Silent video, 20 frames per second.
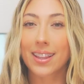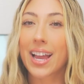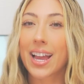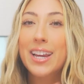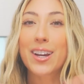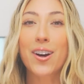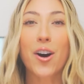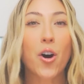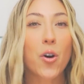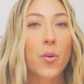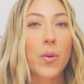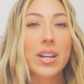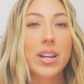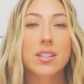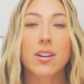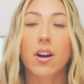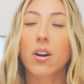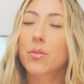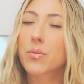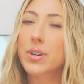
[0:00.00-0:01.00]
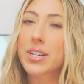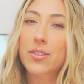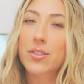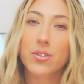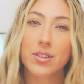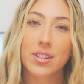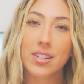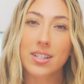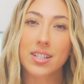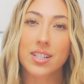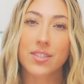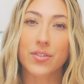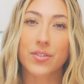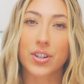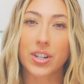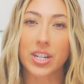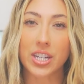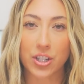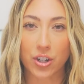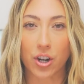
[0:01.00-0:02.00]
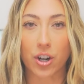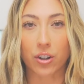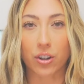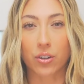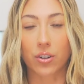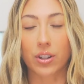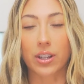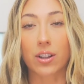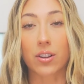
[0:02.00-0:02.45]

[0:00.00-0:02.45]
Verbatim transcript: Like always, all resources for each article,